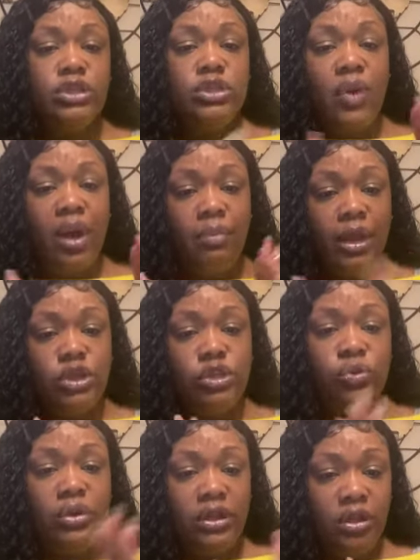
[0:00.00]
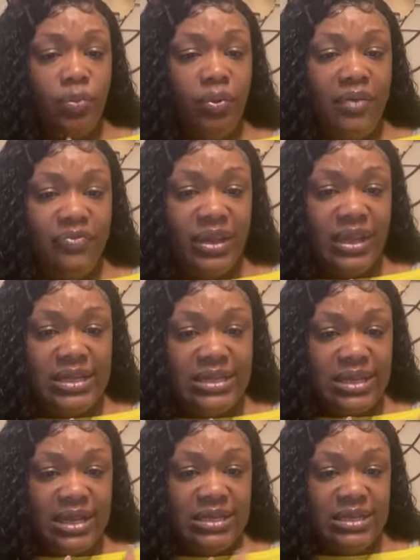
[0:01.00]
And so I'll make sure that the prophet
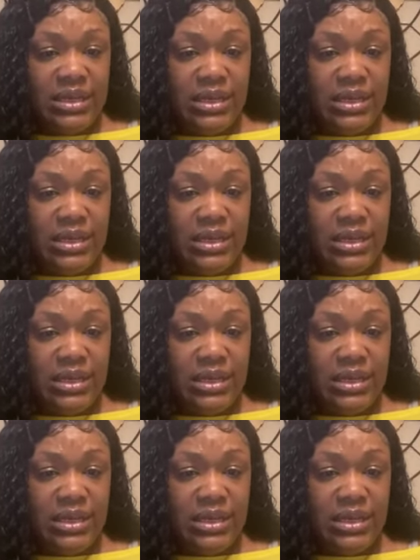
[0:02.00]
gets that